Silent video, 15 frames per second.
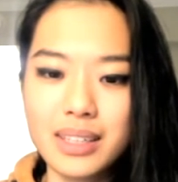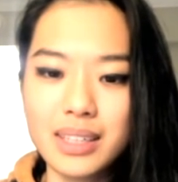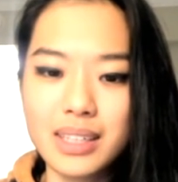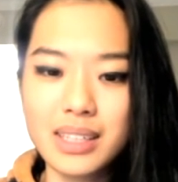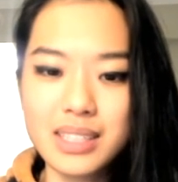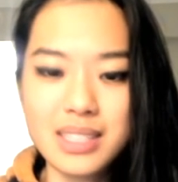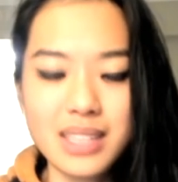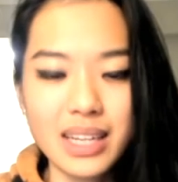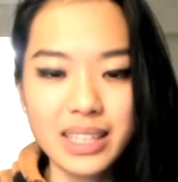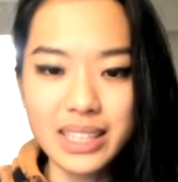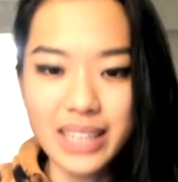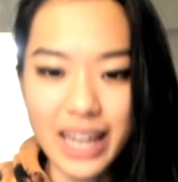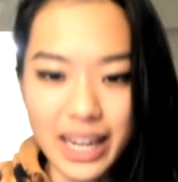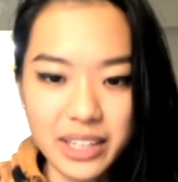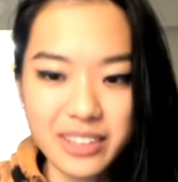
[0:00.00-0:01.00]
a slight
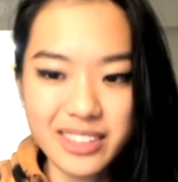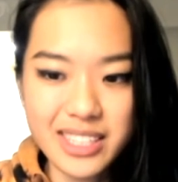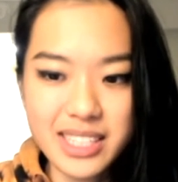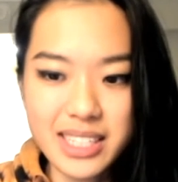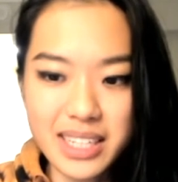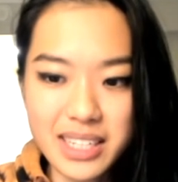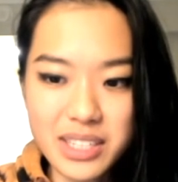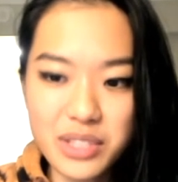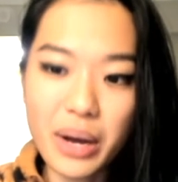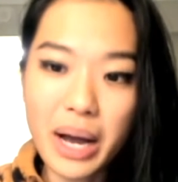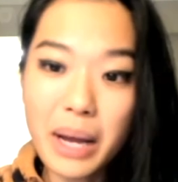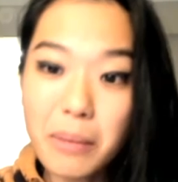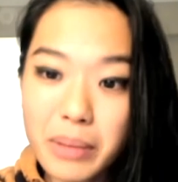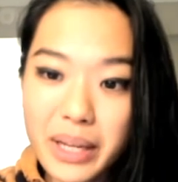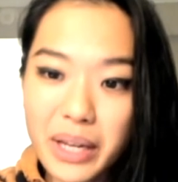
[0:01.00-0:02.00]
inaccuracy. So
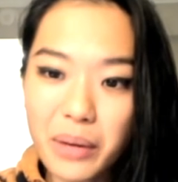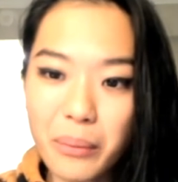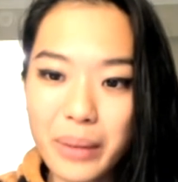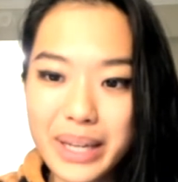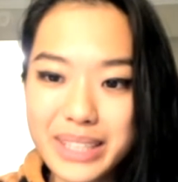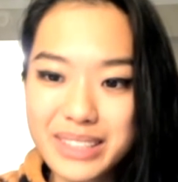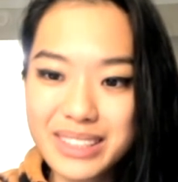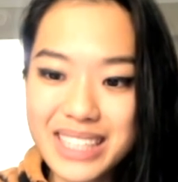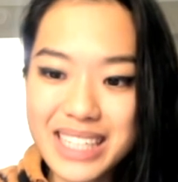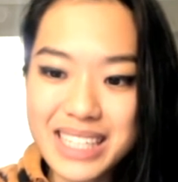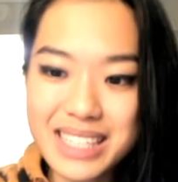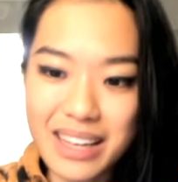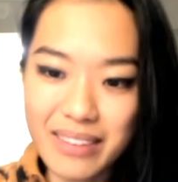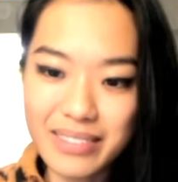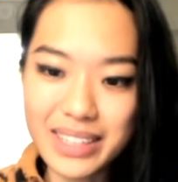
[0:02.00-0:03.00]
I play queen to
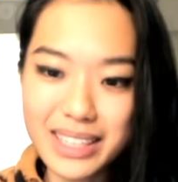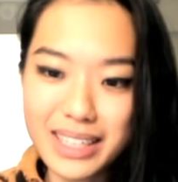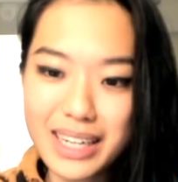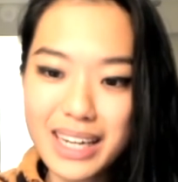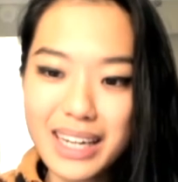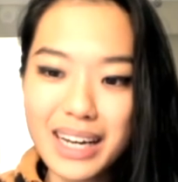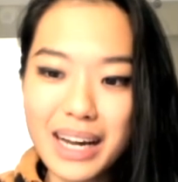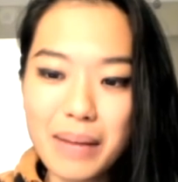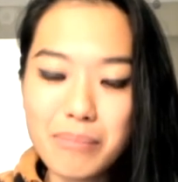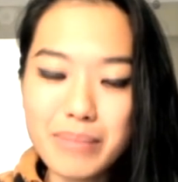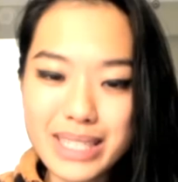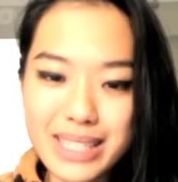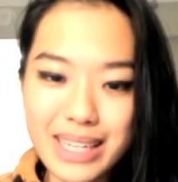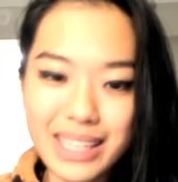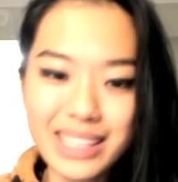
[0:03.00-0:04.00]
d7,
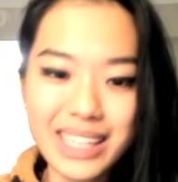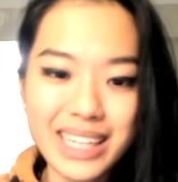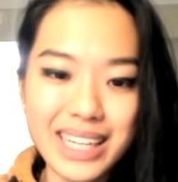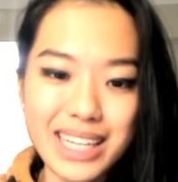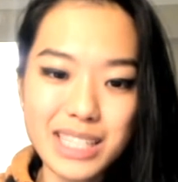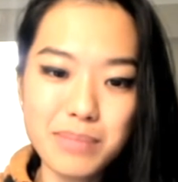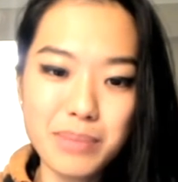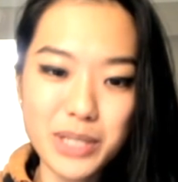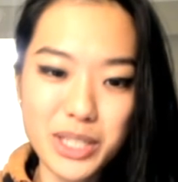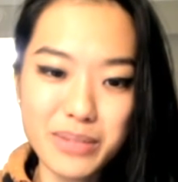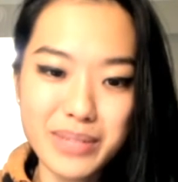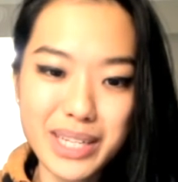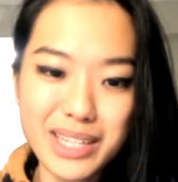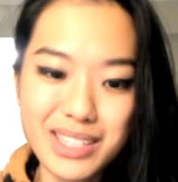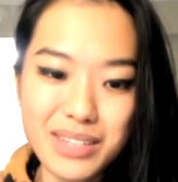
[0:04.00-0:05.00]
missing that he has bishop
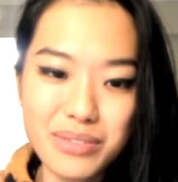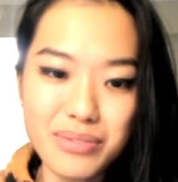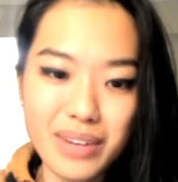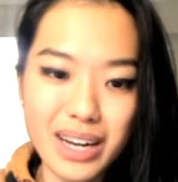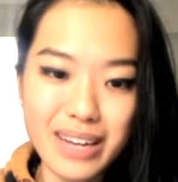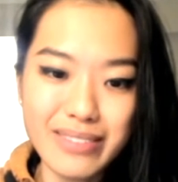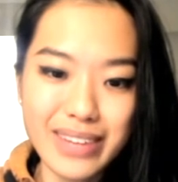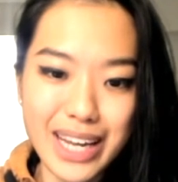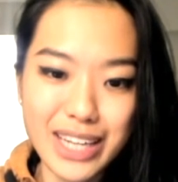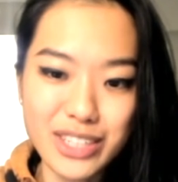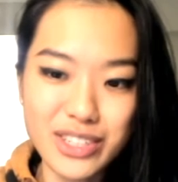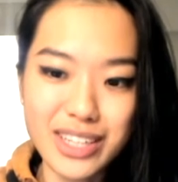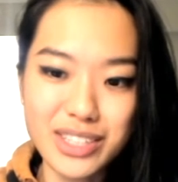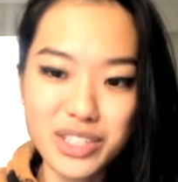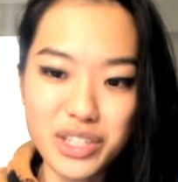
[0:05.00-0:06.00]
takes g5,
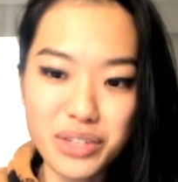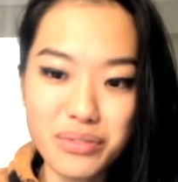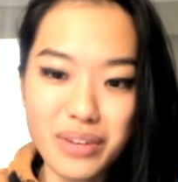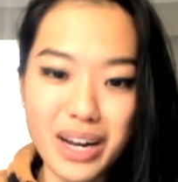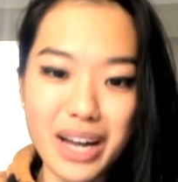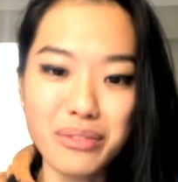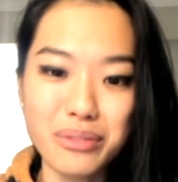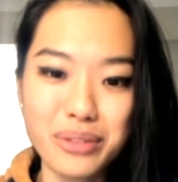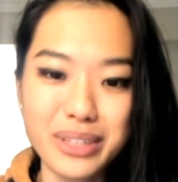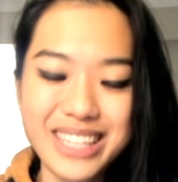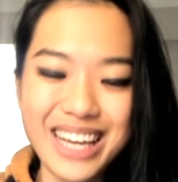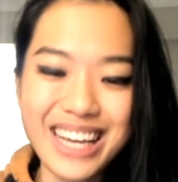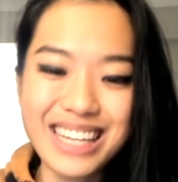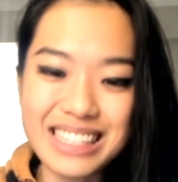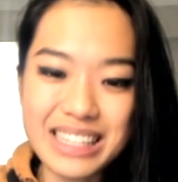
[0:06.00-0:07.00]
h takes g5, rook
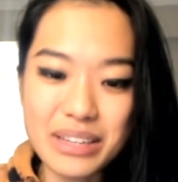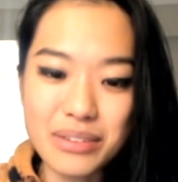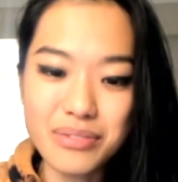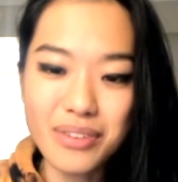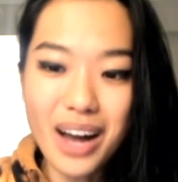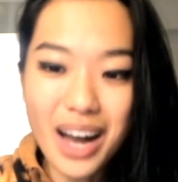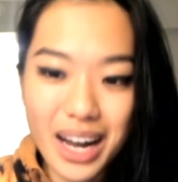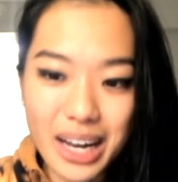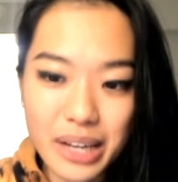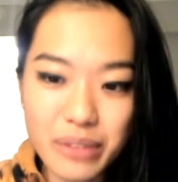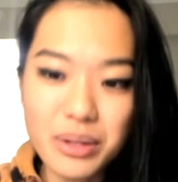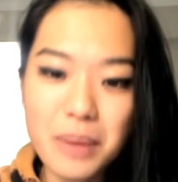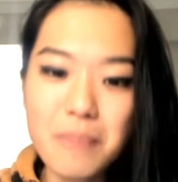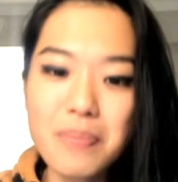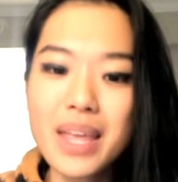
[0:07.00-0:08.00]
takes
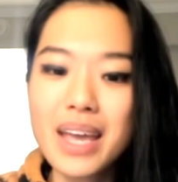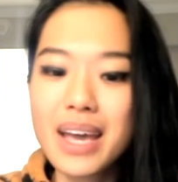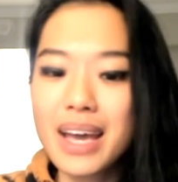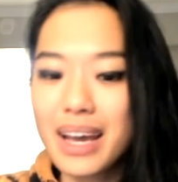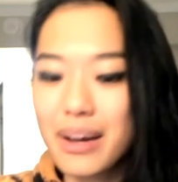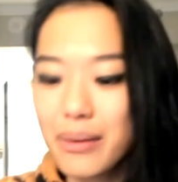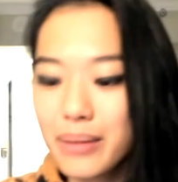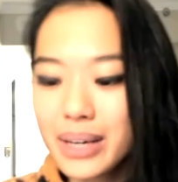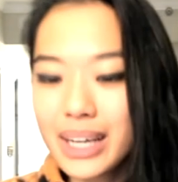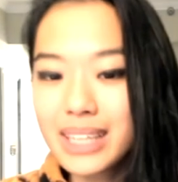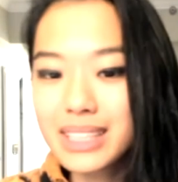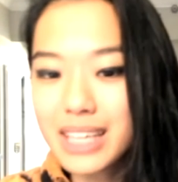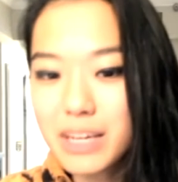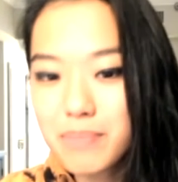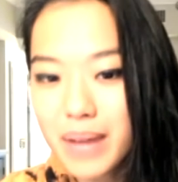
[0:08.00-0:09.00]
e5, and when I
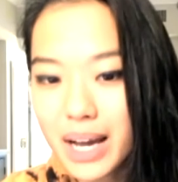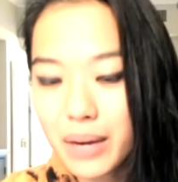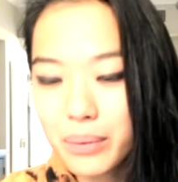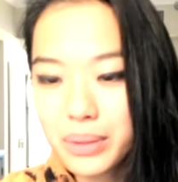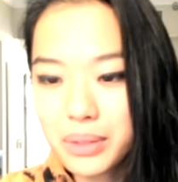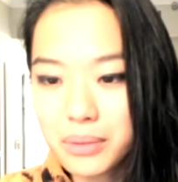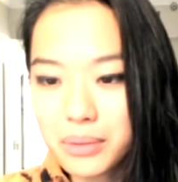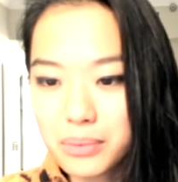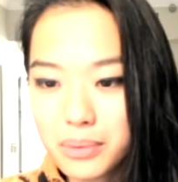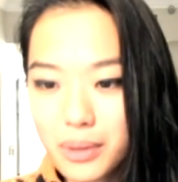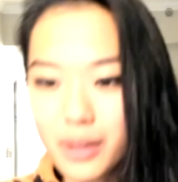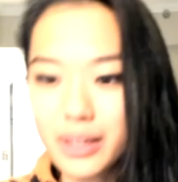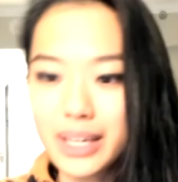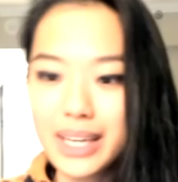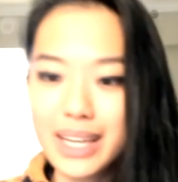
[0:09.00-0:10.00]
take back with the
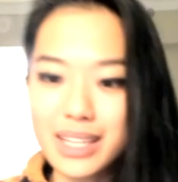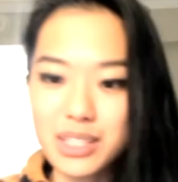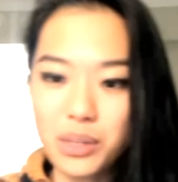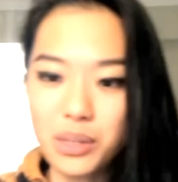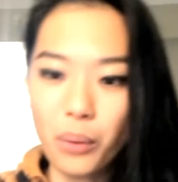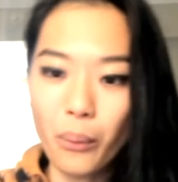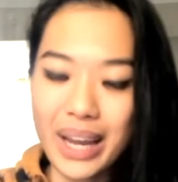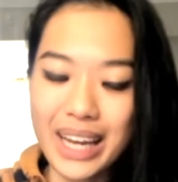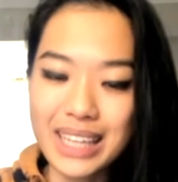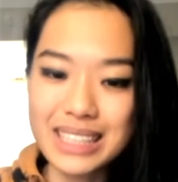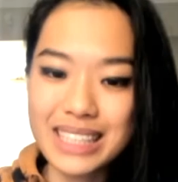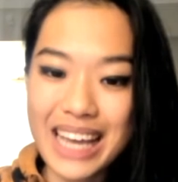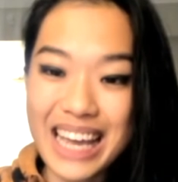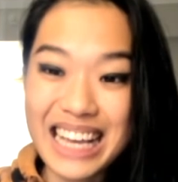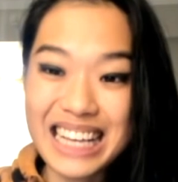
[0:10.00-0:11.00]
rook, he has queen
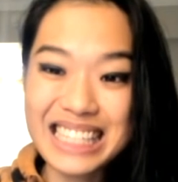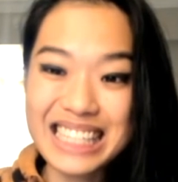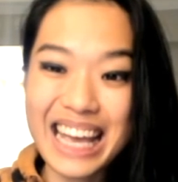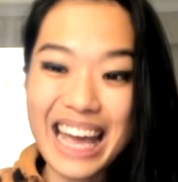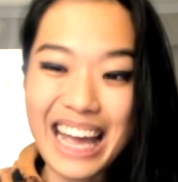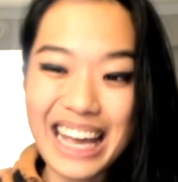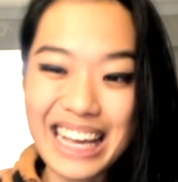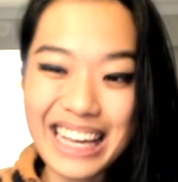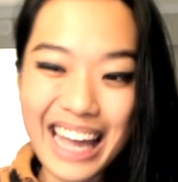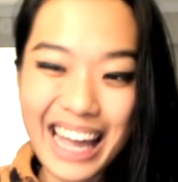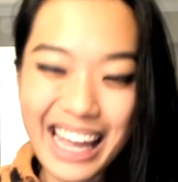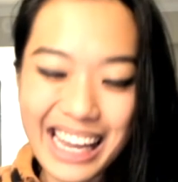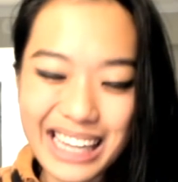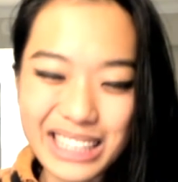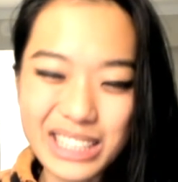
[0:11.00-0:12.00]
takes
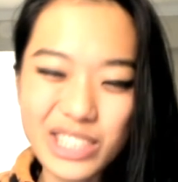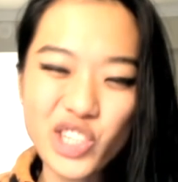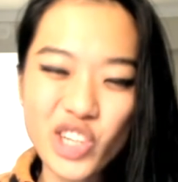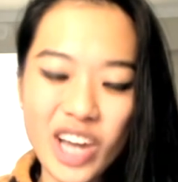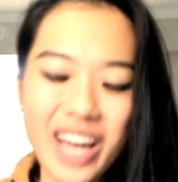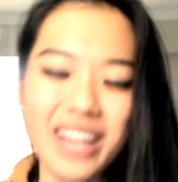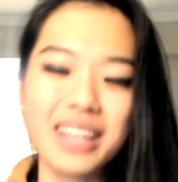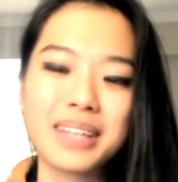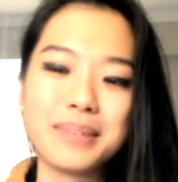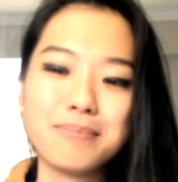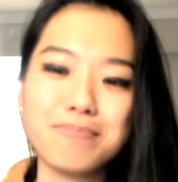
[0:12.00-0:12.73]
a8 check.